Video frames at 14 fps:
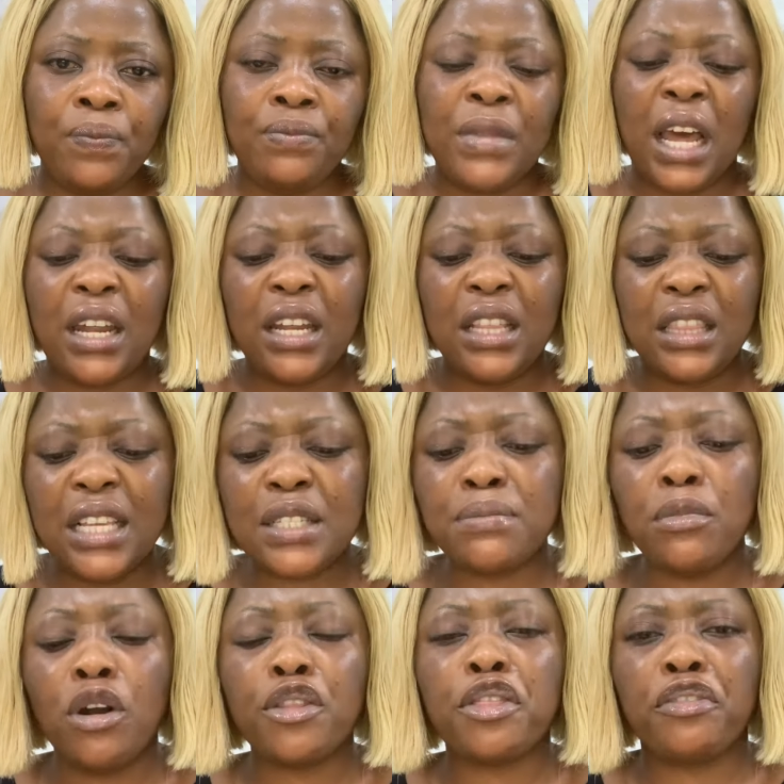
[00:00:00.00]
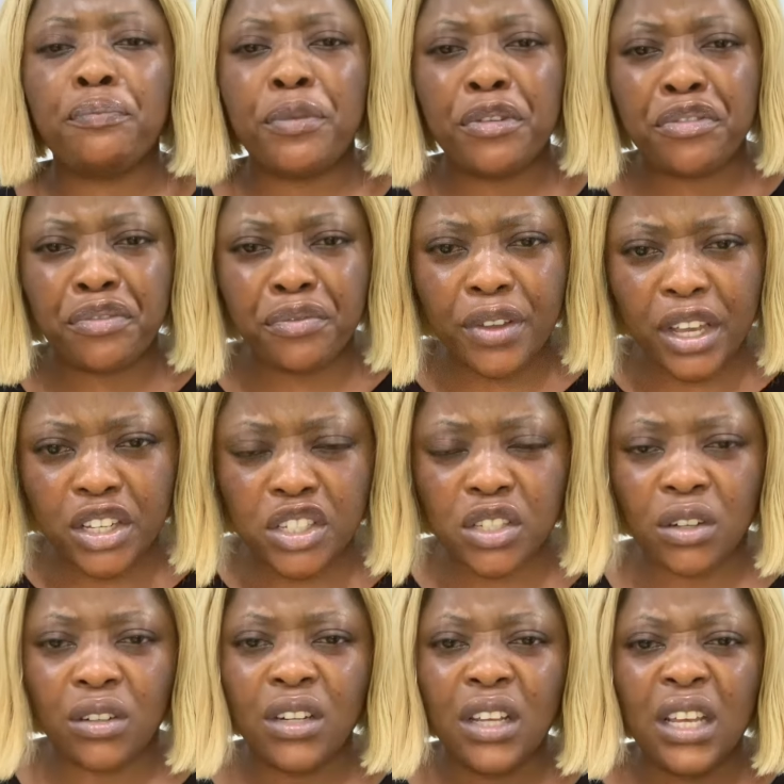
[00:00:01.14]
That in this month of
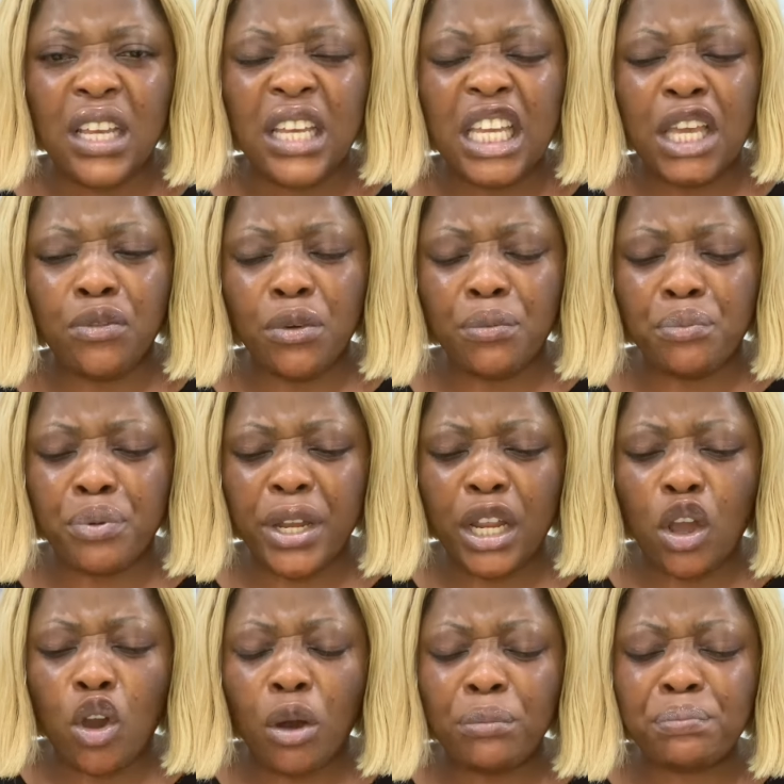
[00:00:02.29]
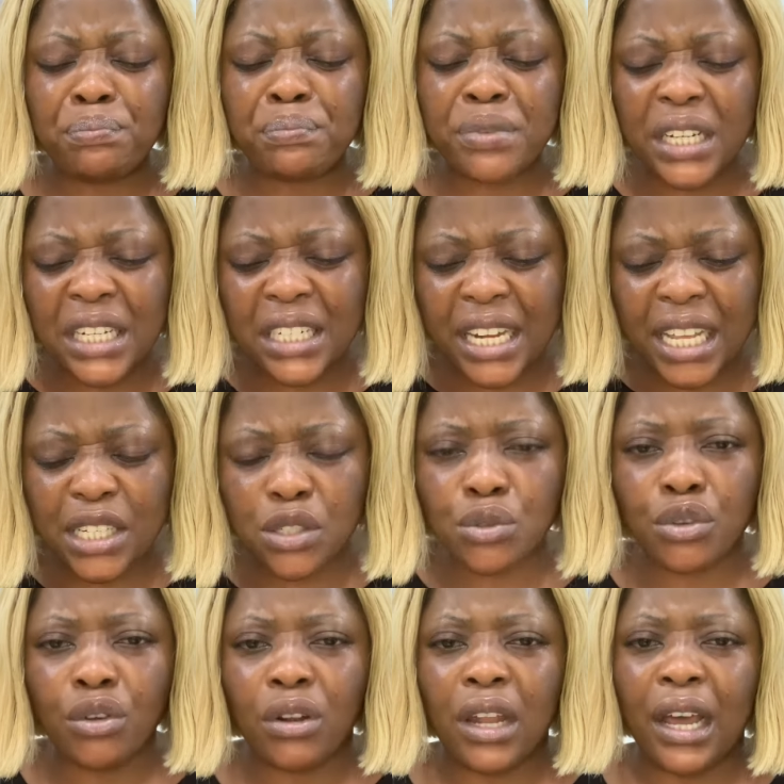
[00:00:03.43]
perfection, he will bring completeness to
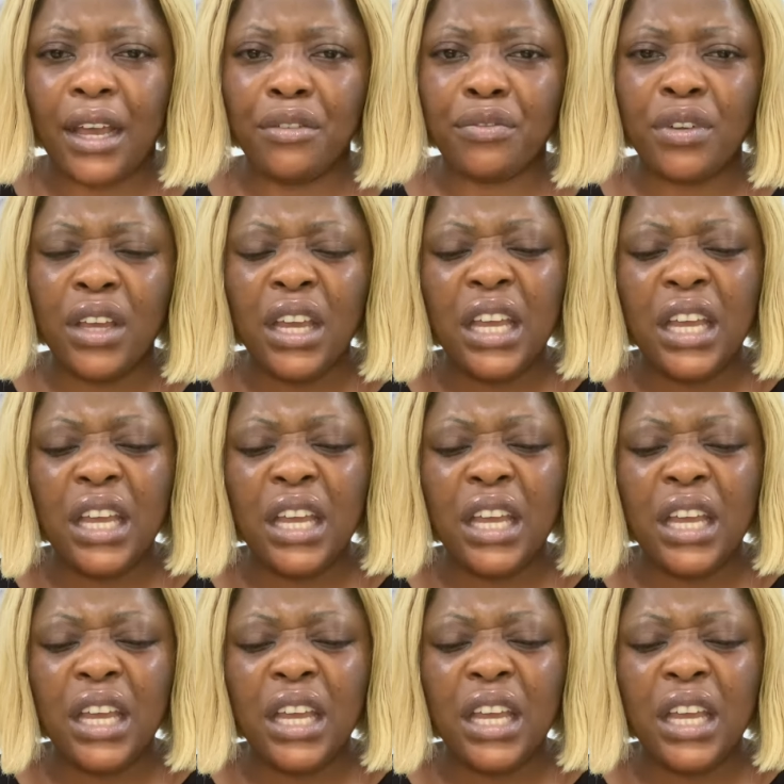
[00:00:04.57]
your life.